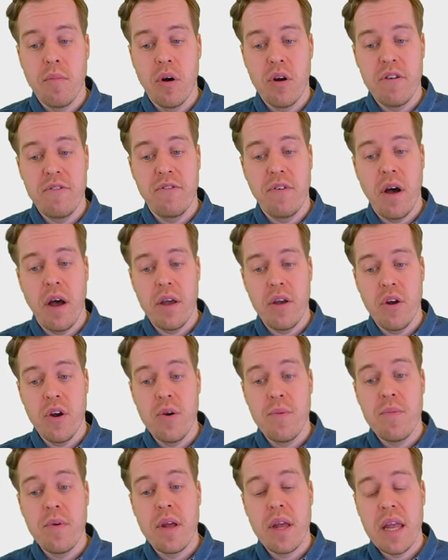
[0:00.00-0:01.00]

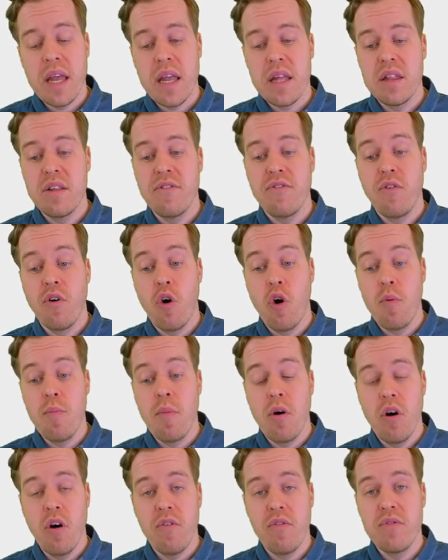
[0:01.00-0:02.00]
modifier in the
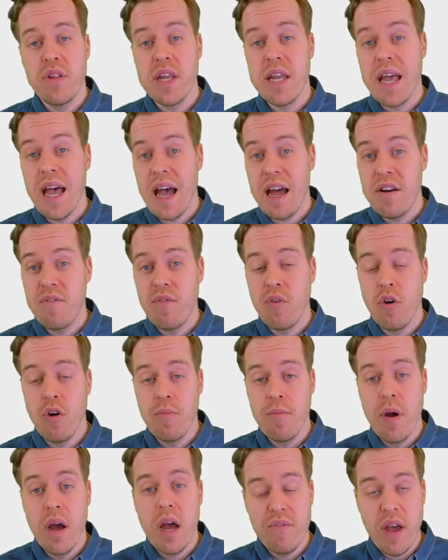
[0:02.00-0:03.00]
form of the
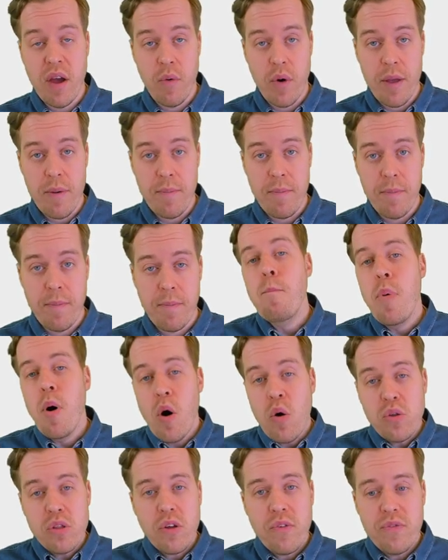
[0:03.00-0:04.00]
adverb very.
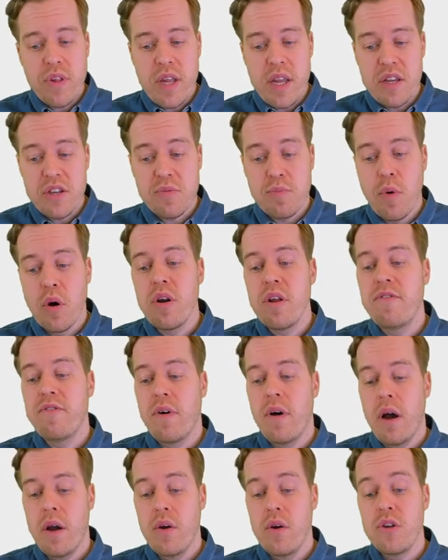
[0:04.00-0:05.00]
Both of these
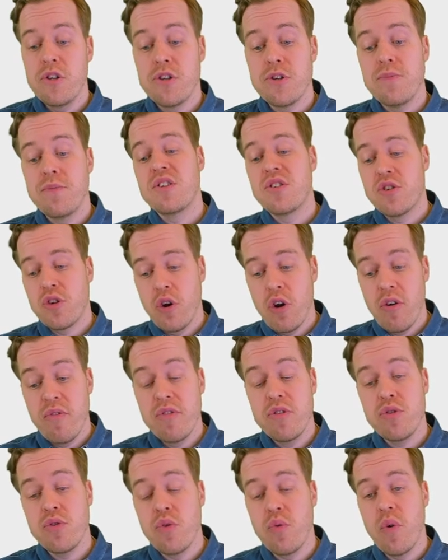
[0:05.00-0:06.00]
modifiers
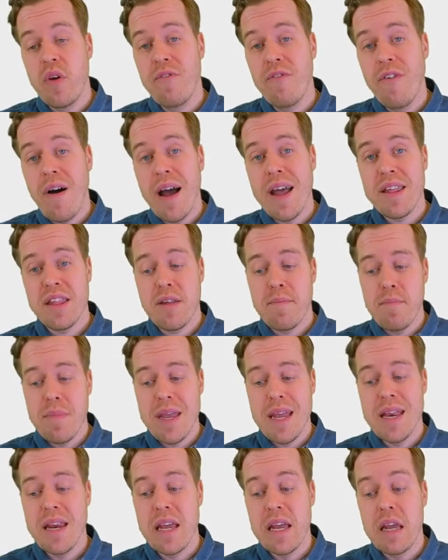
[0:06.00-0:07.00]
serve to refine the
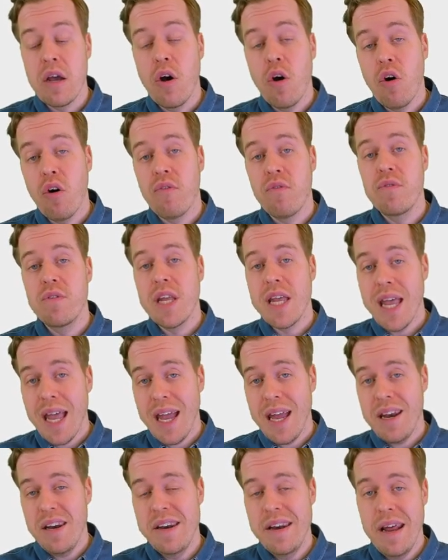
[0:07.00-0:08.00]
meaning of the
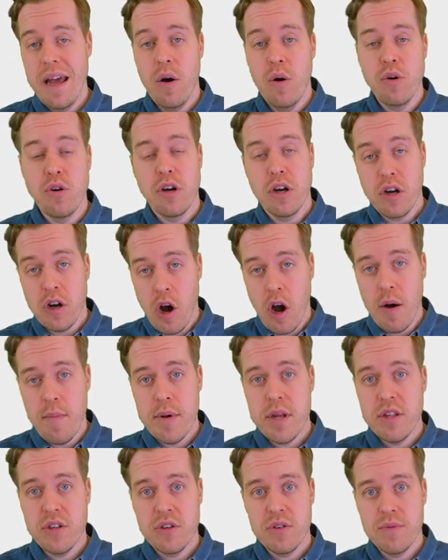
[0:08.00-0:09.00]
head noun
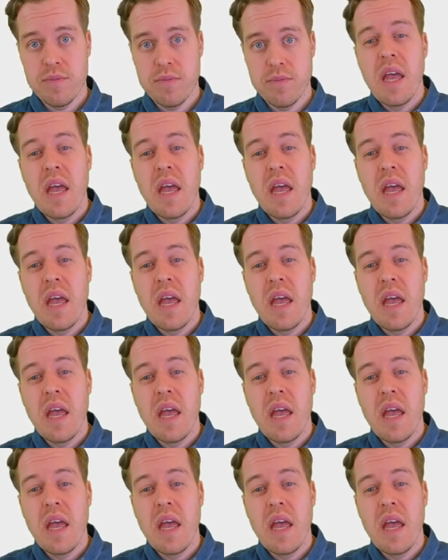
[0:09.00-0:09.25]
comment.